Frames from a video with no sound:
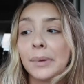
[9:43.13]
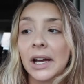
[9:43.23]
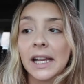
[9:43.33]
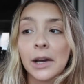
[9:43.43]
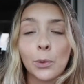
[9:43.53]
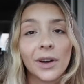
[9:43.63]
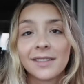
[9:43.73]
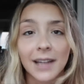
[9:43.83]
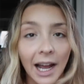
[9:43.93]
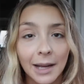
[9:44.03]
but
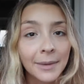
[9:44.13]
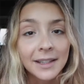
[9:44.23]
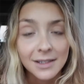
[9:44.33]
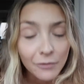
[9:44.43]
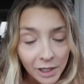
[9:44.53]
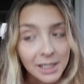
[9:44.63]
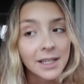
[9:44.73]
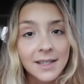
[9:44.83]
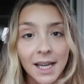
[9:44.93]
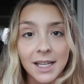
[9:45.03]
with time it really
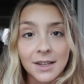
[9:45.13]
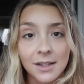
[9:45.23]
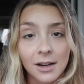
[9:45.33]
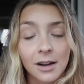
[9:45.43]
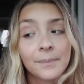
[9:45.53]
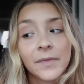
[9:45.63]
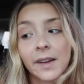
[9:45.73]
does get easier.